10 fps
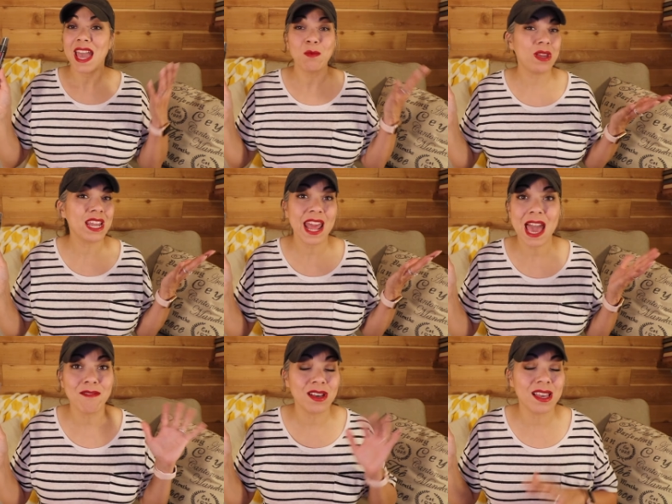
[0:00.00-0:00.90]
and we can
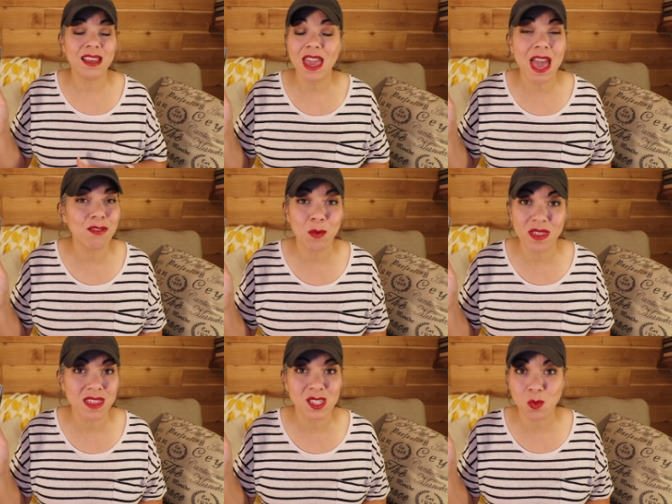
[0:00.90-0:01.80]
have it
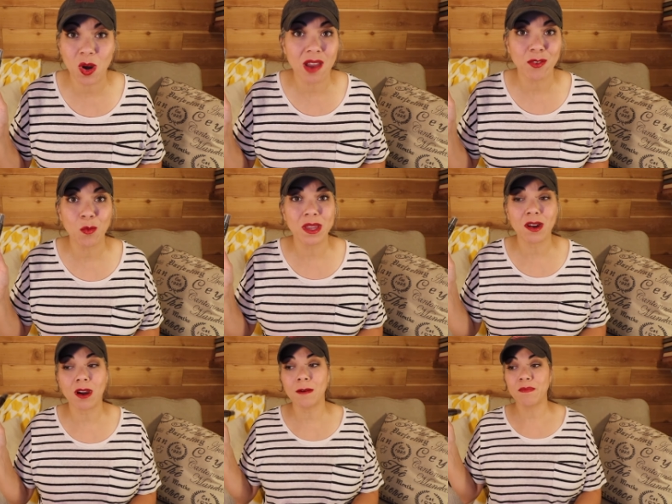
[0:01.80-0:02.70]
with us wherever we
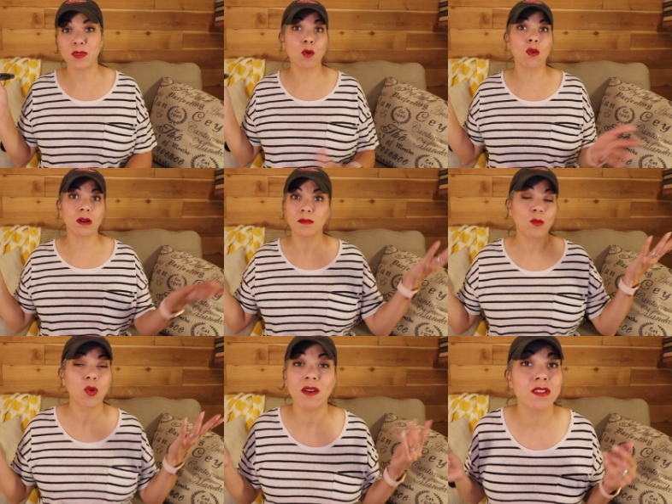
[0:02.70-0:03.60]
are. or
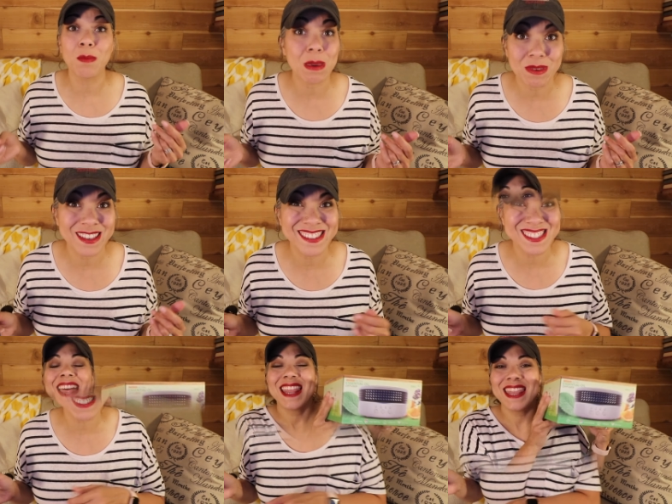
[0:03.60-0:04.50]
wherever the baby
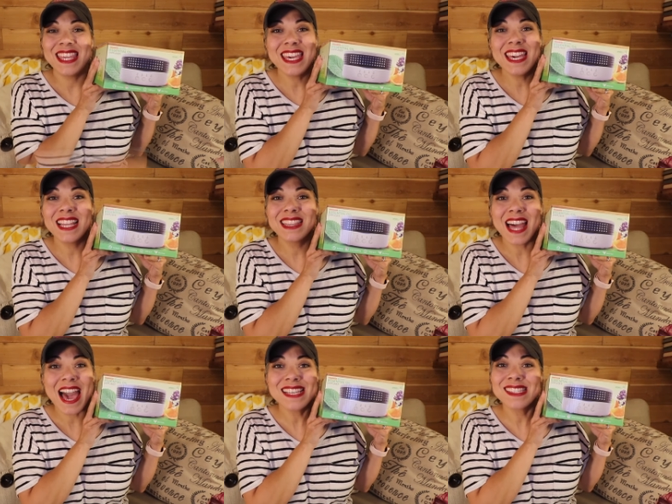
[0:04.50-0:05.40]
is. The
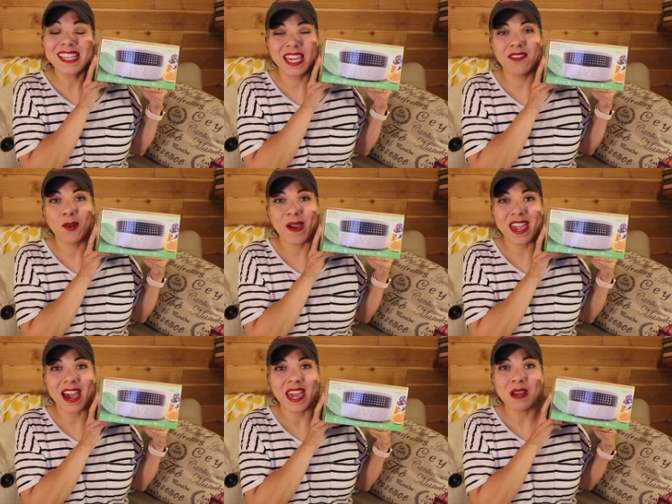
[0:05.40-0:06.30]
last
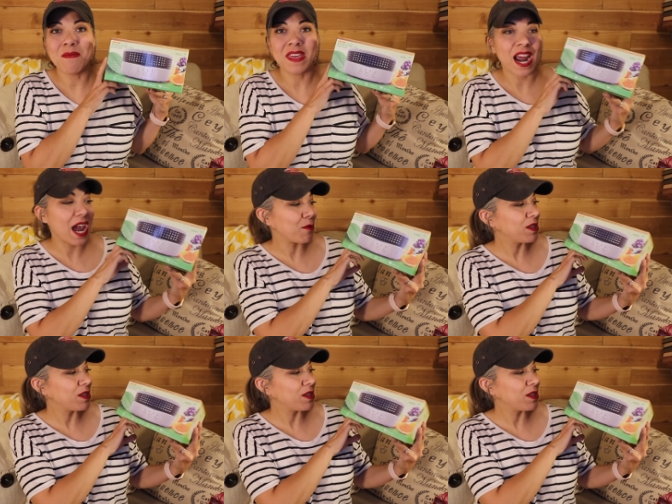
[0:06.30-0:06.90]
giveaway item that I